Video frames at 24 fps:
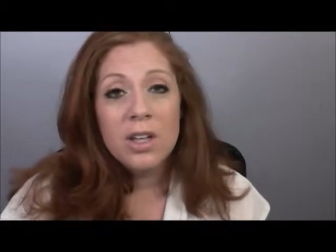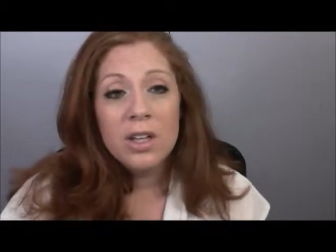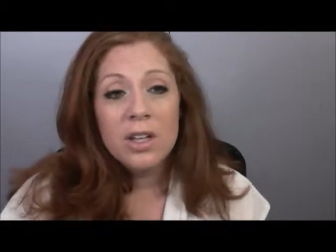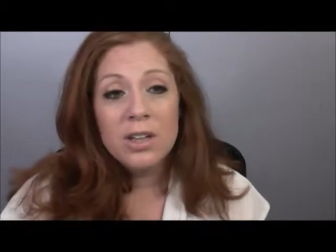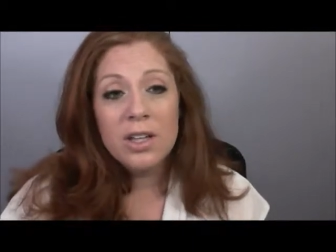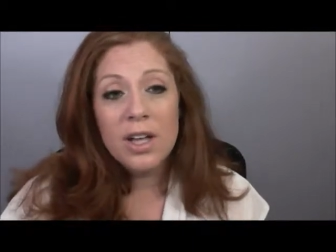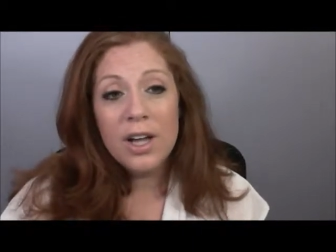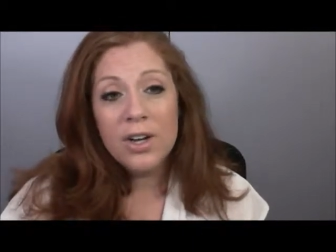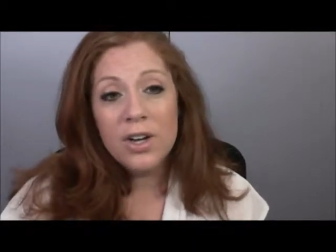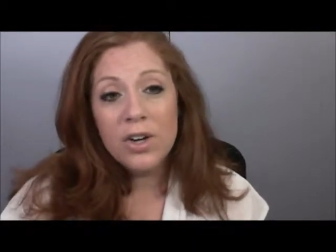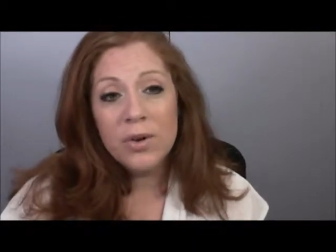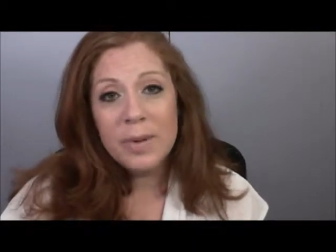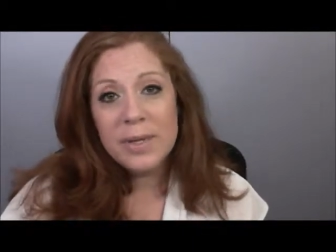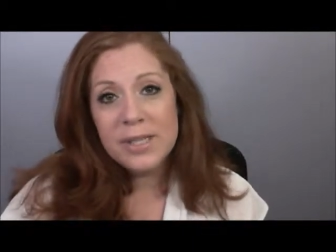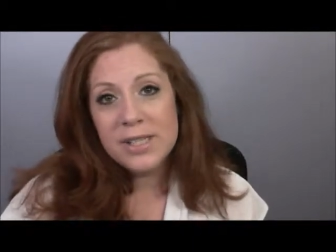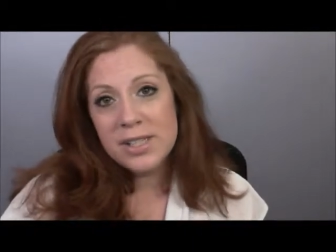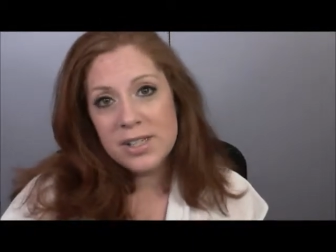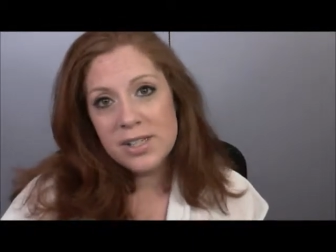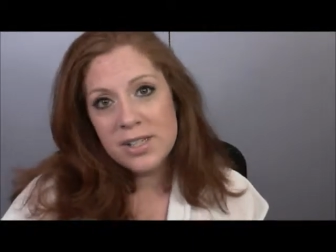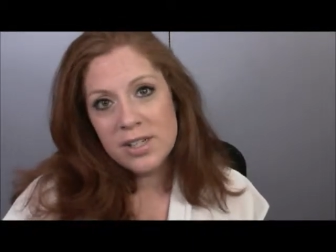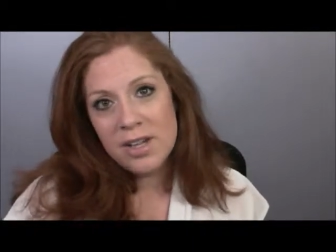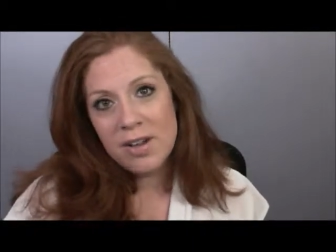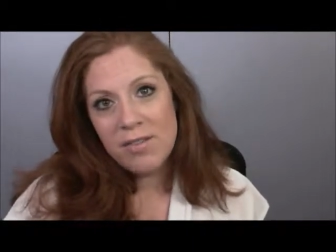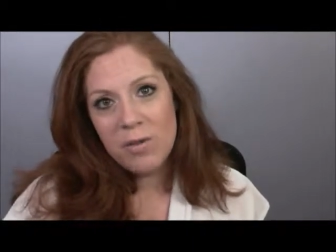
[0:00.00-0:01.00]
liner because I
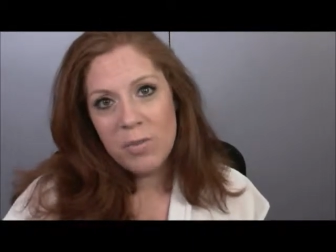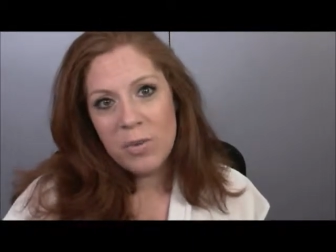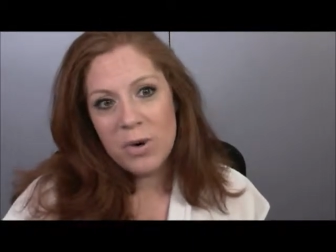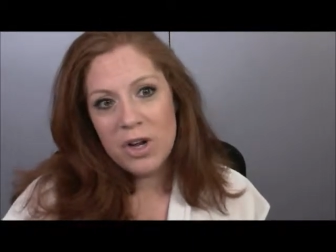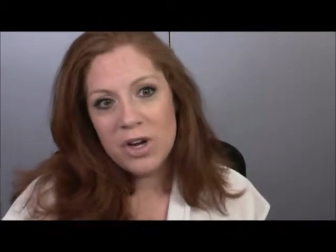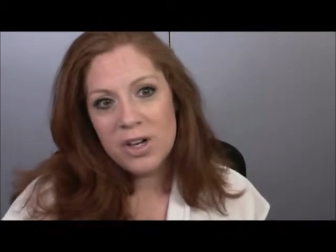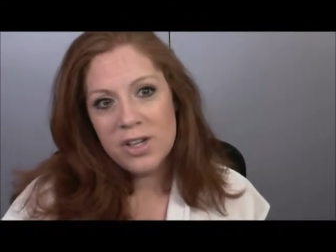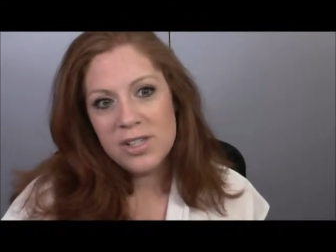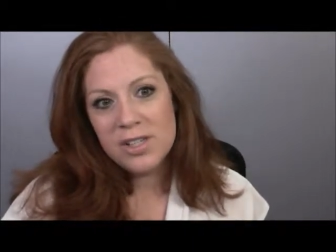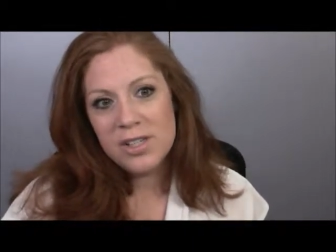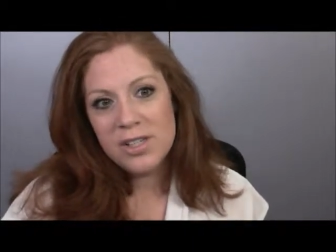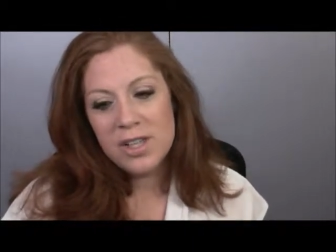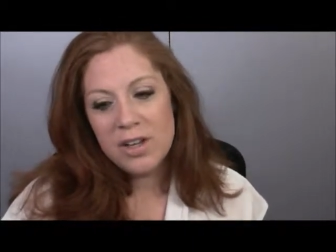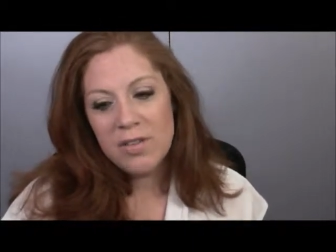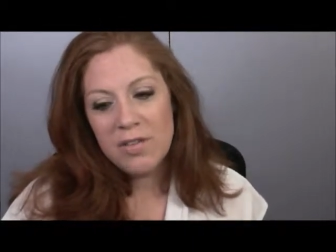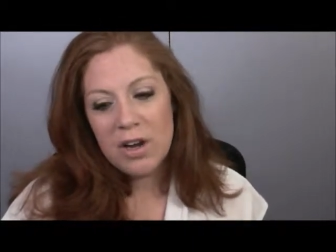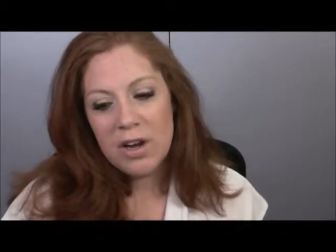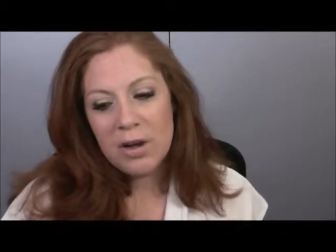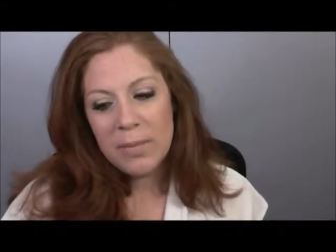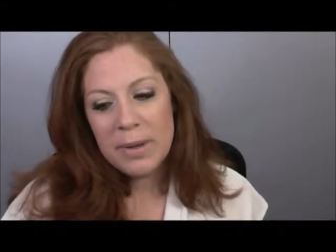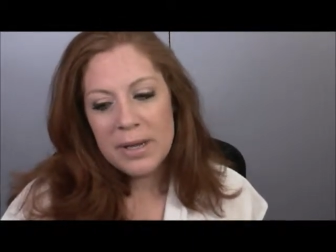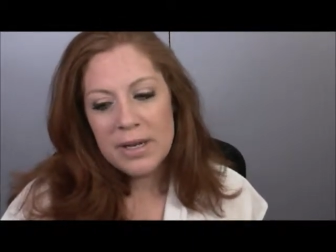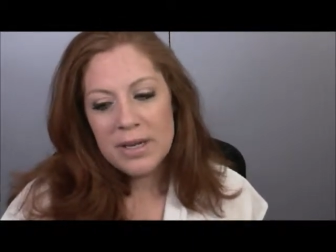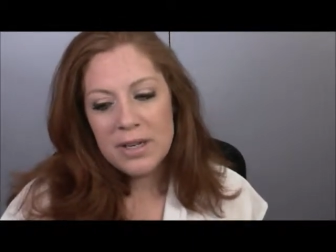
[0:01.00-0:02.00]
didn't have the products that they
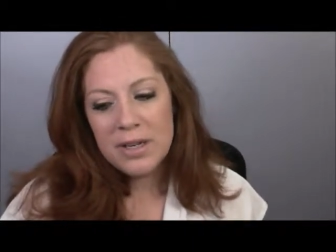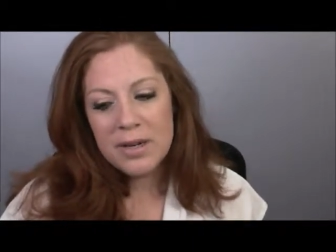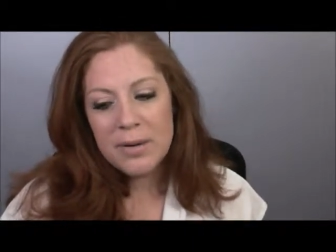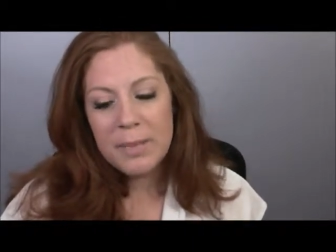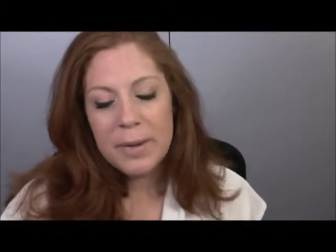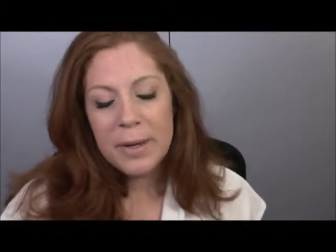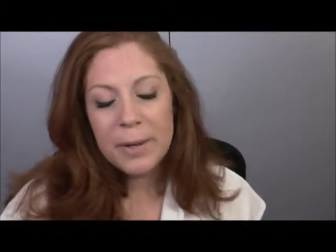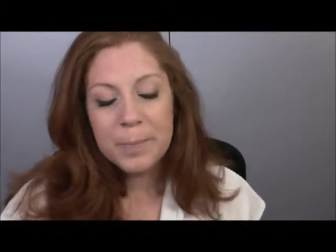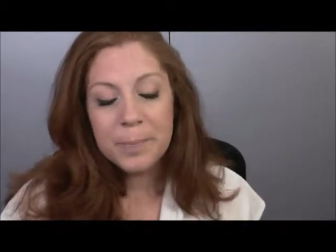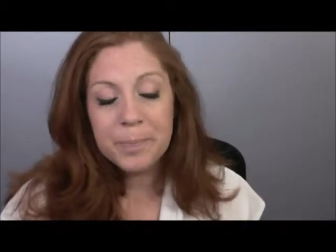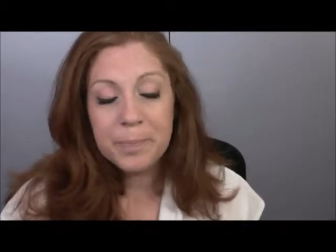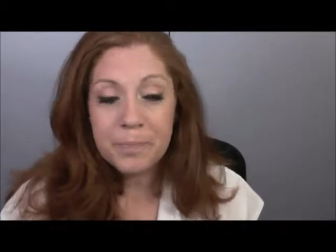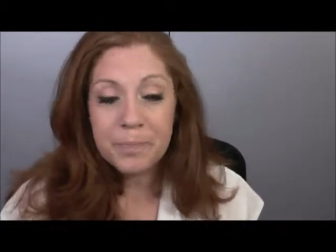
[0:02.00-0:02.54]
recommended, but